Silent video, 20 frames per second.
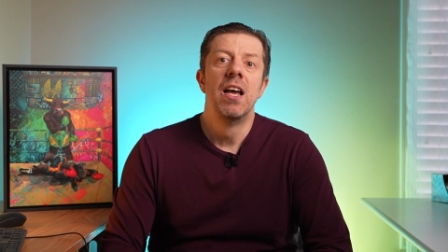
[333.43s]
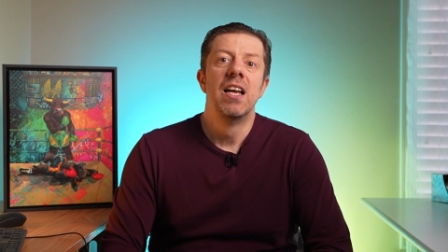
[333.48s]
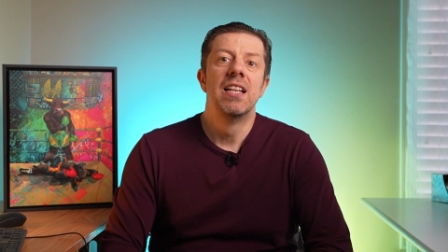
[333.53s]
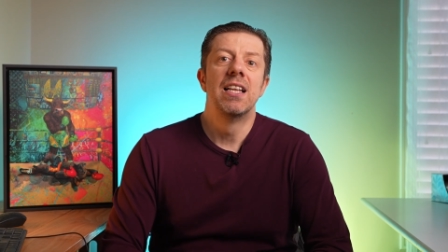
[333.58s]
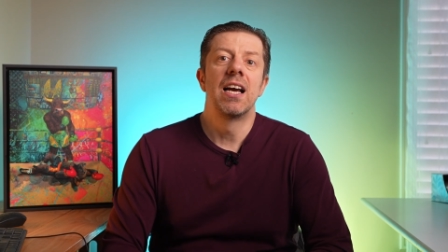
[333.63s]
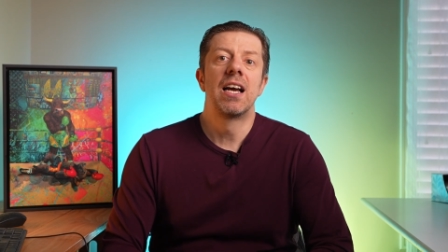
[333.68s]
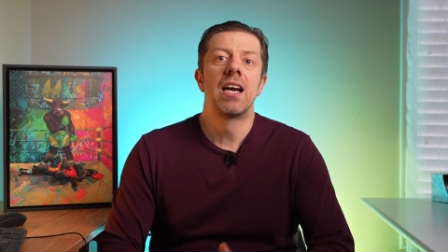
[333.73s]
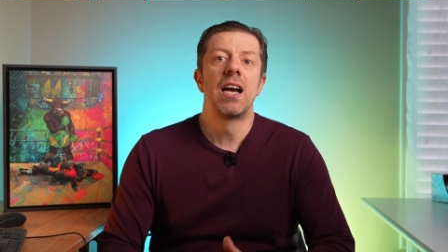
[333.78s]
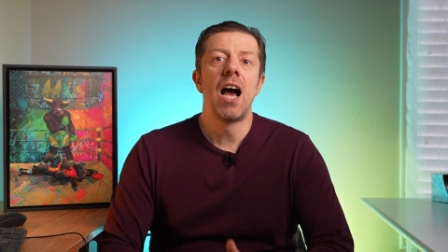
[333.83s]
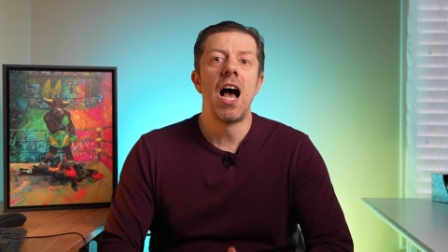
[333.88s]

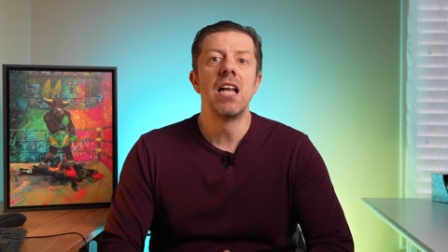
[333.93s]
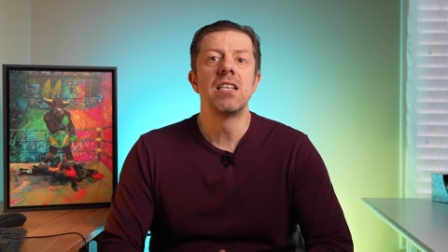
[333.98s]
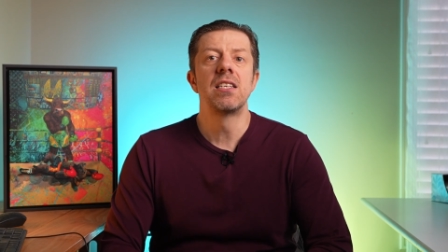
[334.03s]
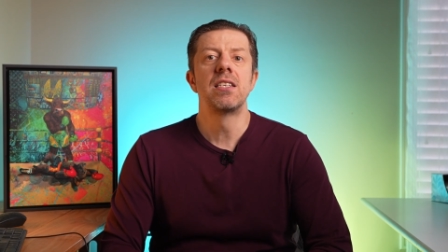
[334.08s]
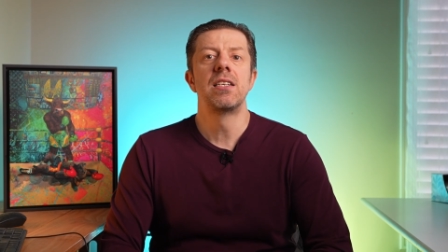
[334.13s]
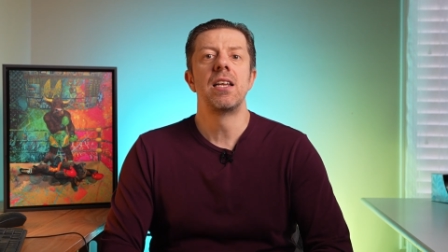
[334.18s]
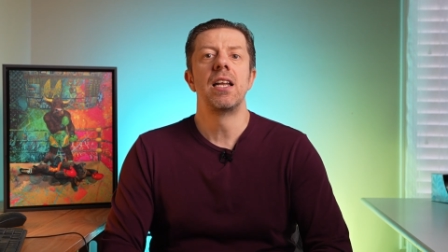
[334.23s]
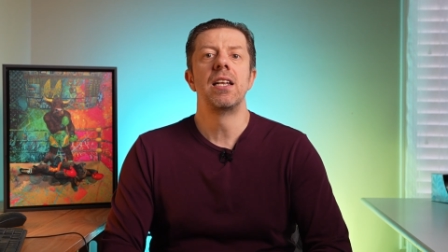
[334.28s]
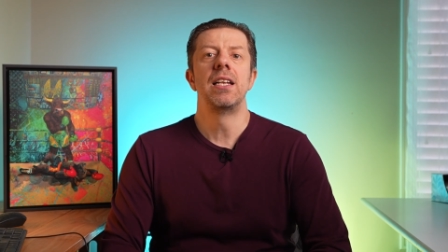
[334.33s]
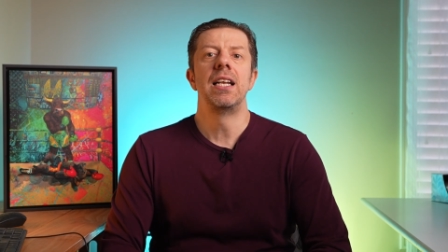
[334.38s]
the
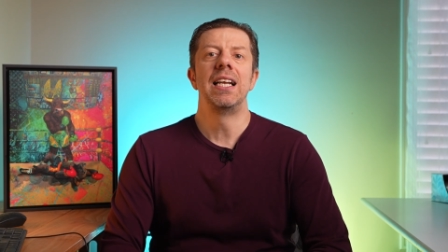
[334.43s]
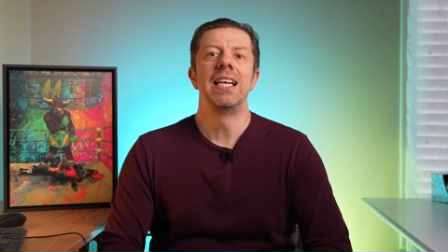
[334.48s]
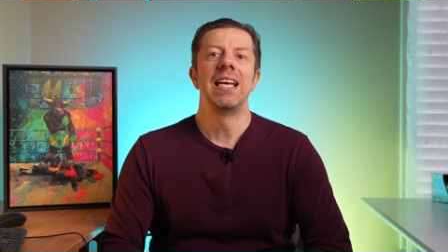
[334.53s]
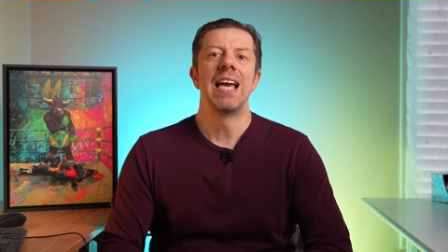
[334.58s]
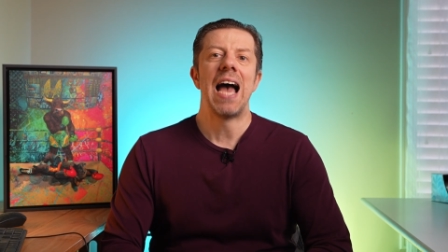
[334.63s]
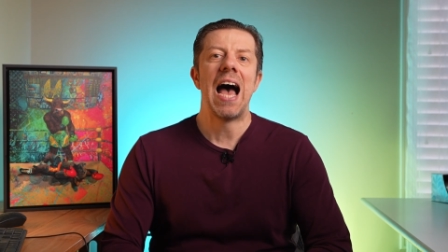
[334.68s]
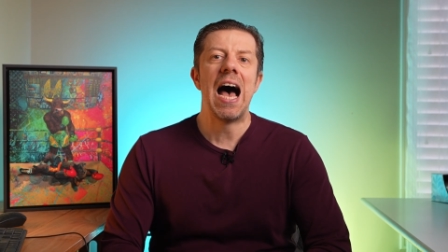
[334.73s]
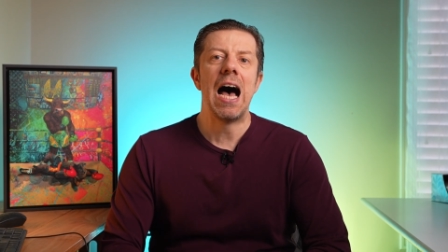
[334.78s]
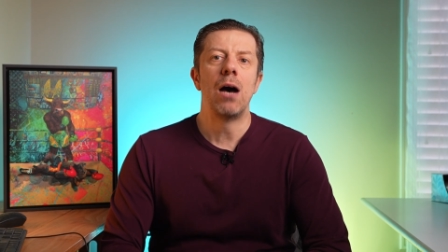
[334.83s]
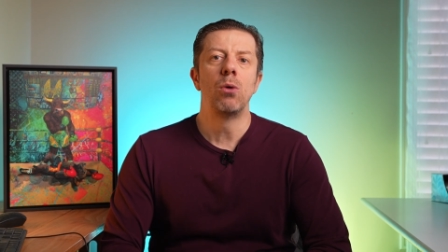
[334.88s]
constantly
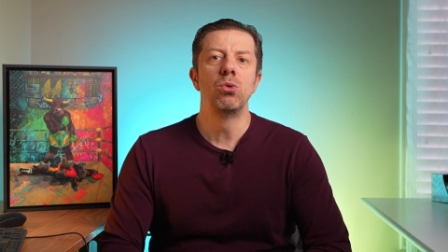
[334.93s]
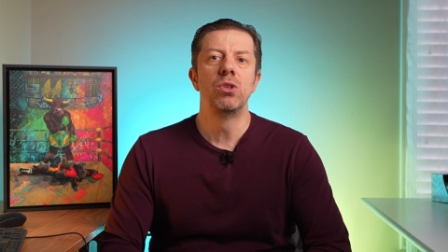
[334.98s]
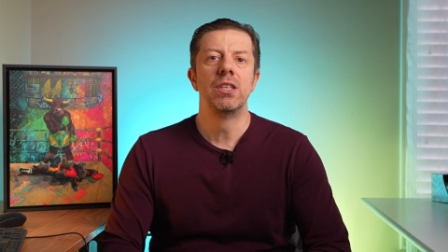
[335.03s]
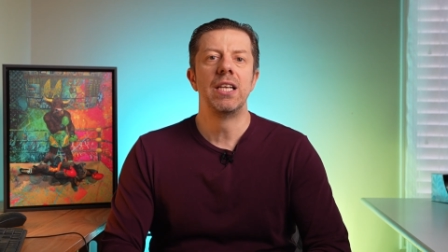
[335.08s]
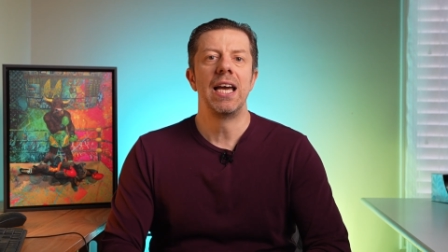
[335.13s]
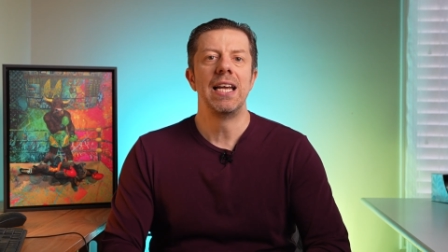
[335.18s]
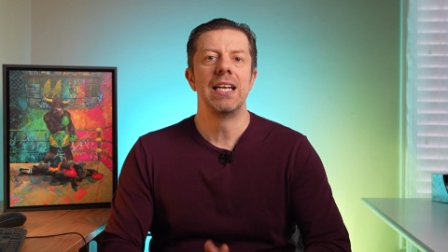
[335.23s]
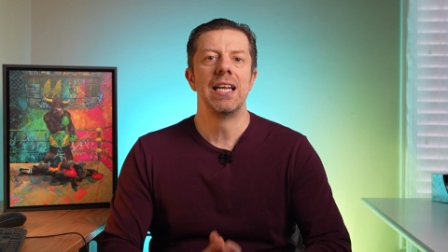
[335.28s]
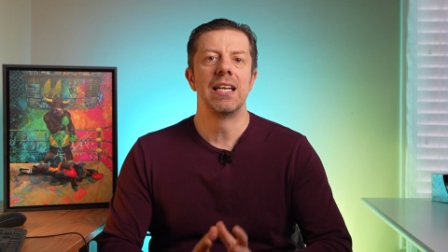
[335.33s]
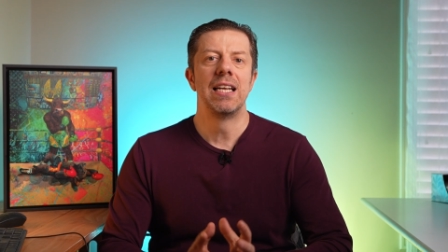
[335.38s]

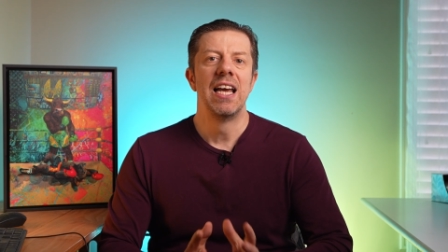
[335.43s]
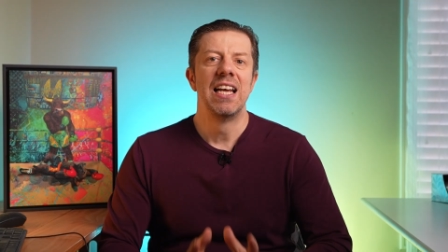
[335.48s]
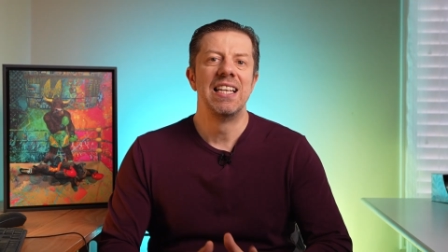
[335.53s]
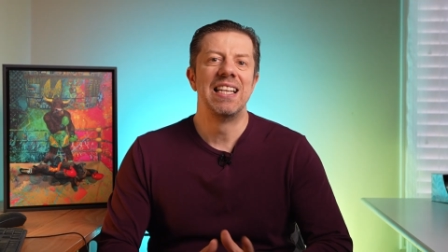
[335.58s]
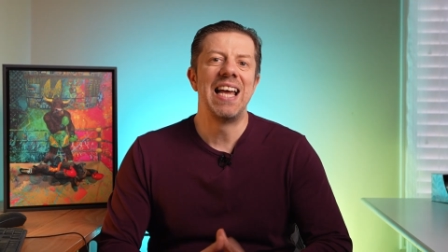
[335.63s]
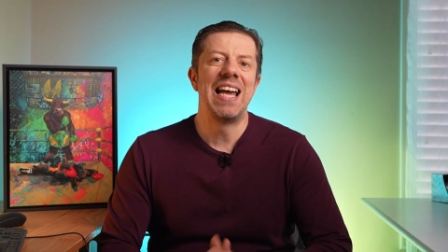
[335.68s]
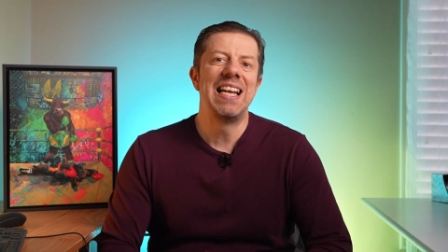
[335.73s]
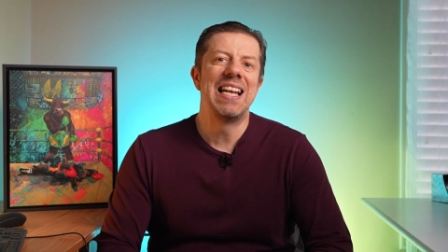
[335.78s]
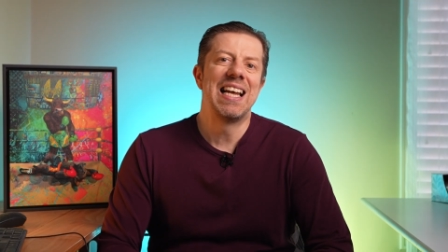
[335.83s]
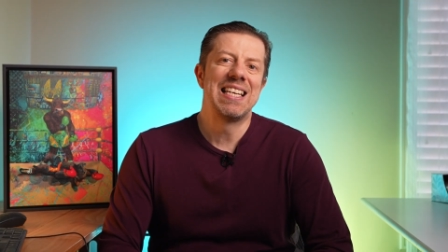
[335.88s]
outdated
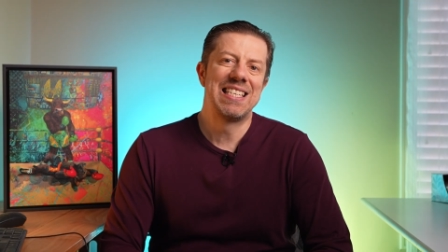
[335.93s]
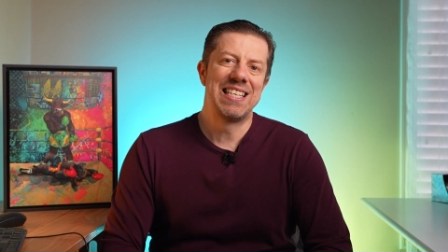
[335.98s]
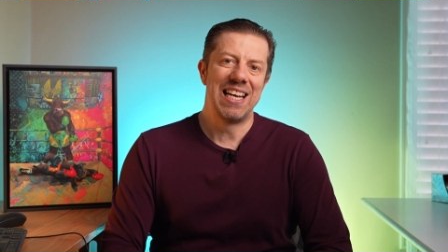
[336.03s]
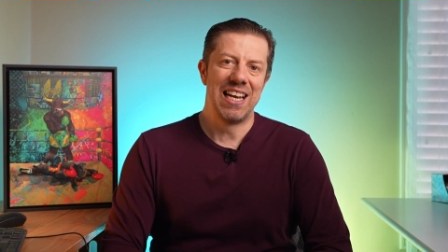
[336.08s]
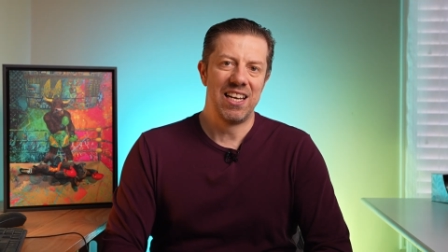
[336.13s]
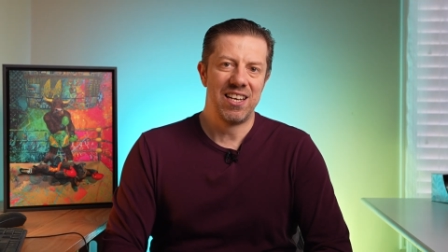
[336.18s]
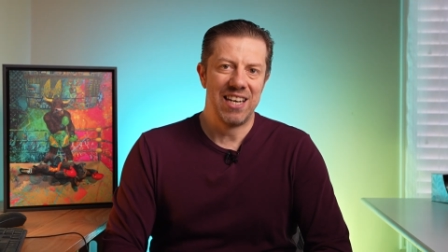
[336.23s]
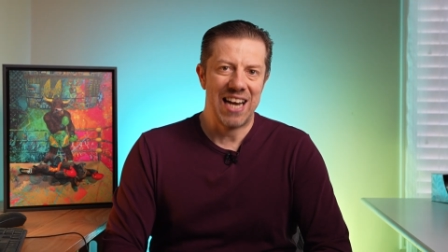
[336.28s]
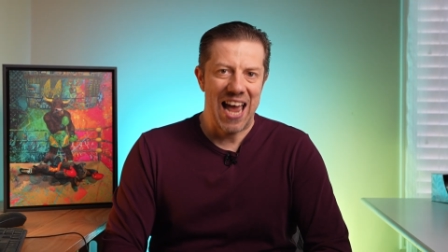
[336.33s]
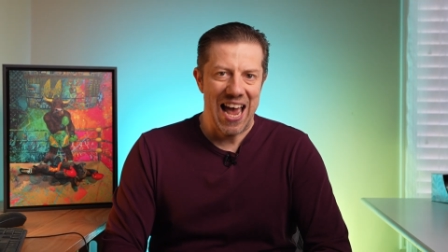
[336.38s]
data
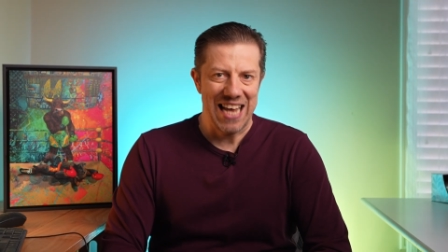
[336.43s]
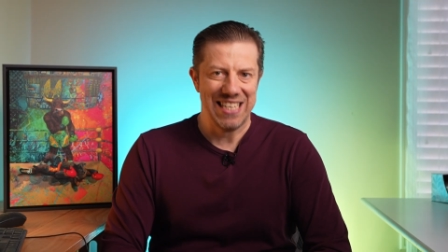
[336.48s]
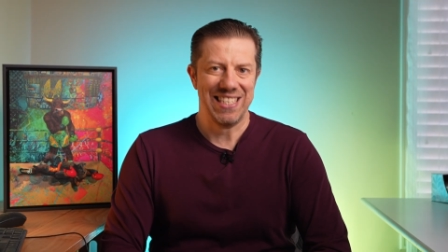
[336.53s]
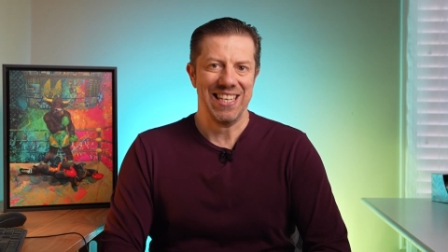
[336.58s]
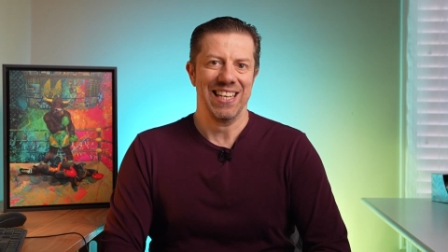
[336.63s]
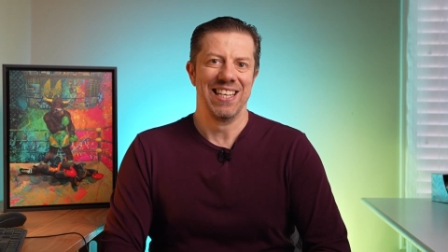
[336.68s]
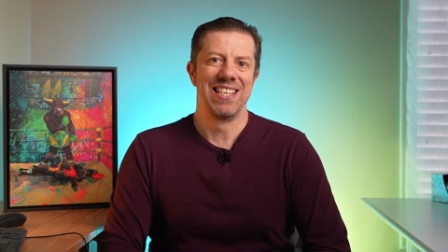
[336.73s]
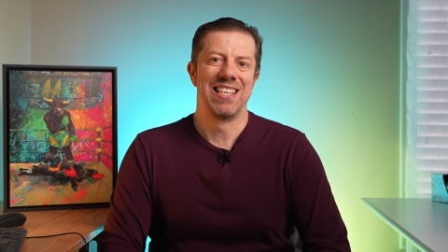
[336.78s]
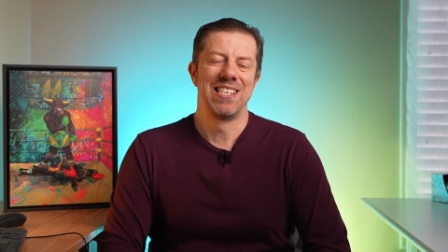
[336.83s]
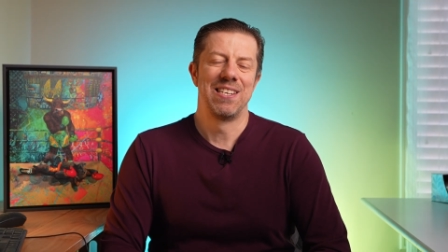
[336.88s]
center
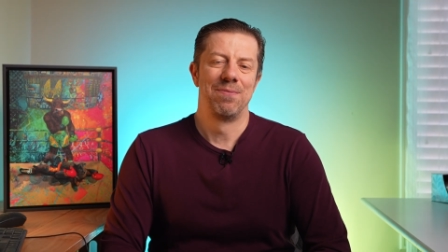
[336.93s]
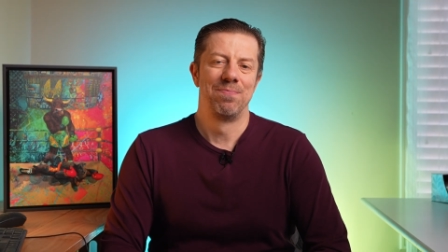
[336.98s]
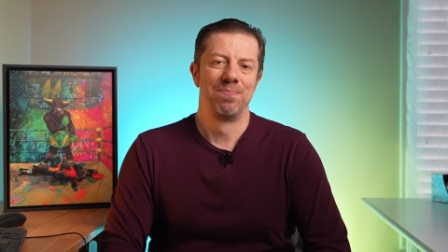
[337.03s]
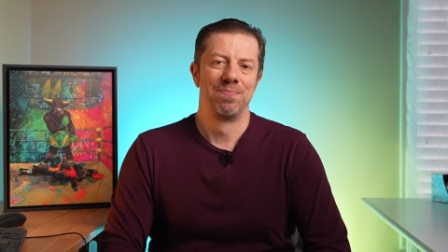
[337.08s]
assets.